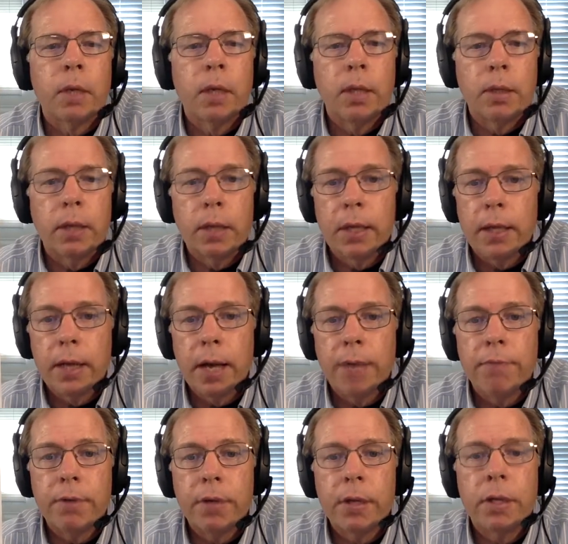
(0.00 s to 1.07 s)
The
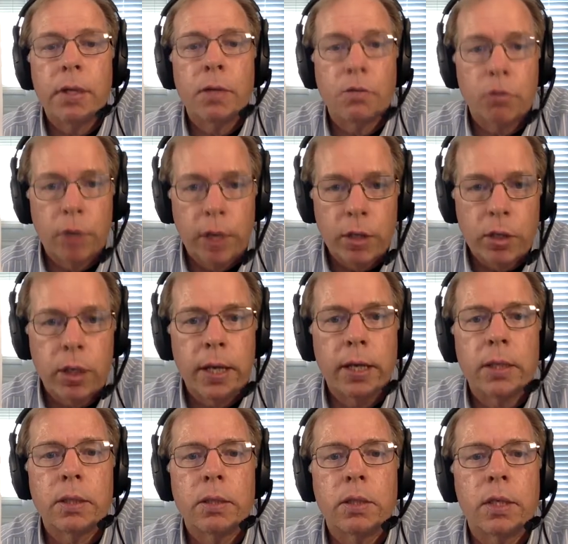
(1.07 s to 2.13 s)
NIV
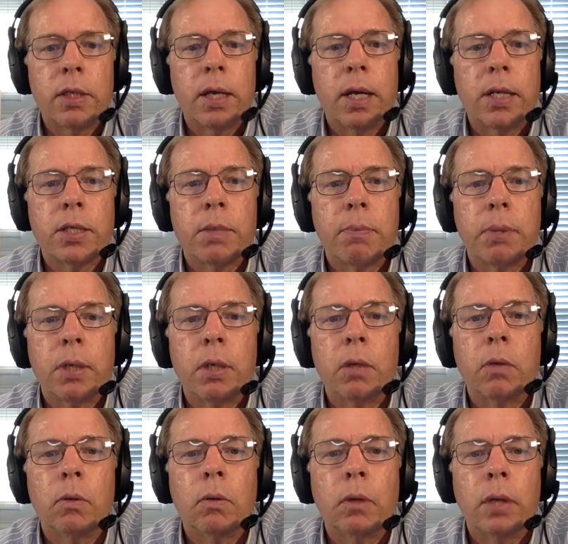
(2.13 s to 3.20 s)
translates it as
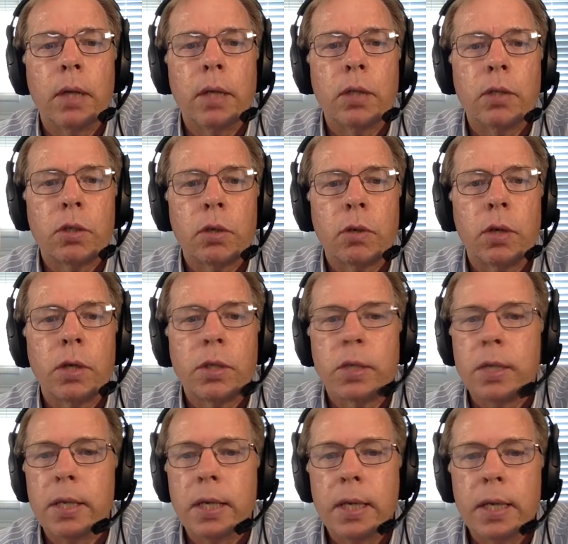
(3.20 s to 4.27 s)
appeal, and so does
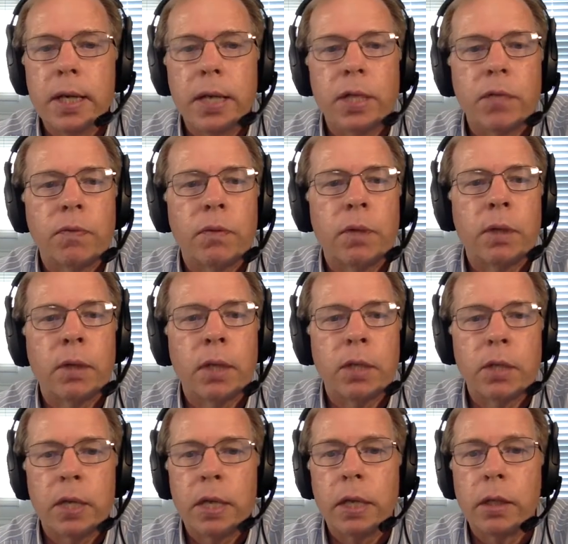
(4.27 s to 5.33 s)
the ESV,
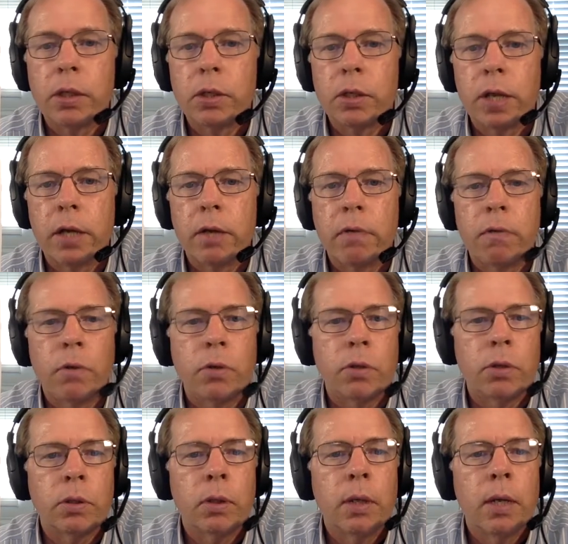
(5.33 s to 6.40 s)
that's English Standard
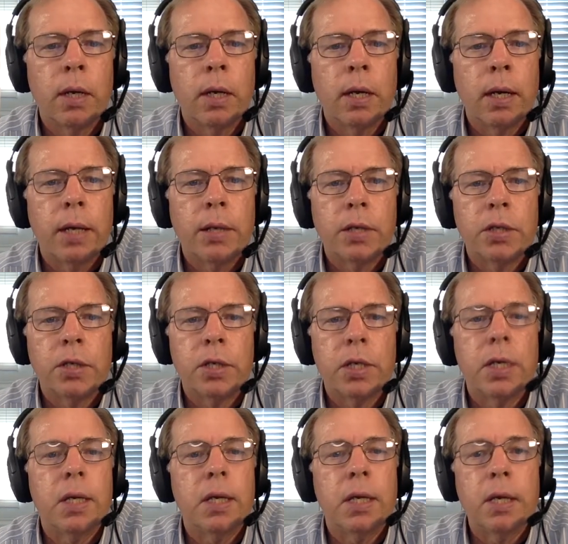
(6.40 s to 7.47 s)
Version, and the
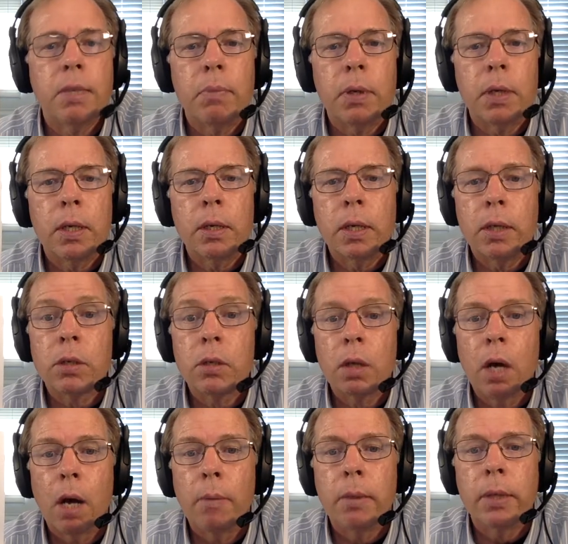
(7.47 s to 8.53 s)
CEB, that's
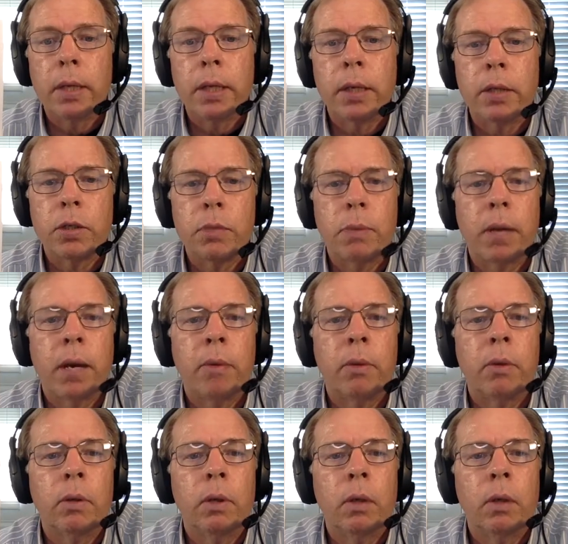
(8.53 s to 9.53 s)
Common English Bible.